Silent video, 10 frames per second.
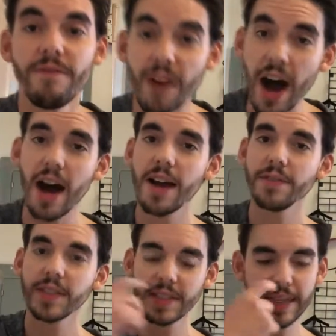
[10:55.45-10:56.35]

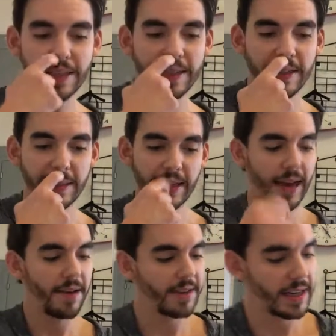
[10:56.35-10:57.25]
5, 6,
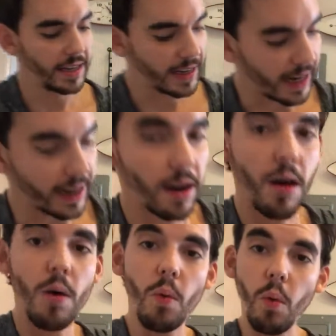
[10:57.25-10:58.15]
7, 8.
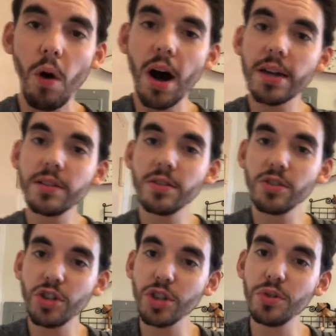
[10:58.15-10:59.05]

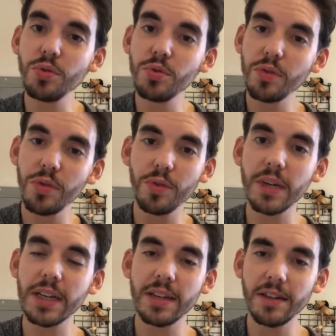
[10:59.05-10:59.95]
1, 2,
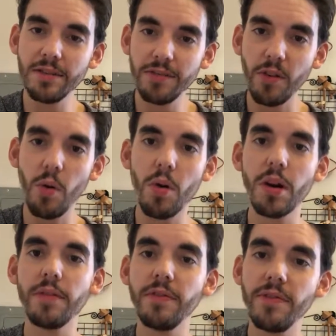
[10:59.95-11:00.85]
3,
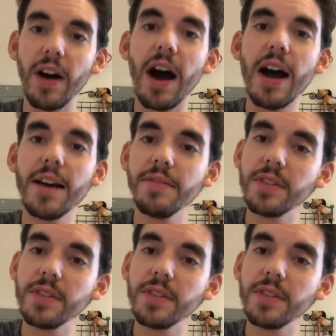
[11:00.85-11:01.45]
4, 5,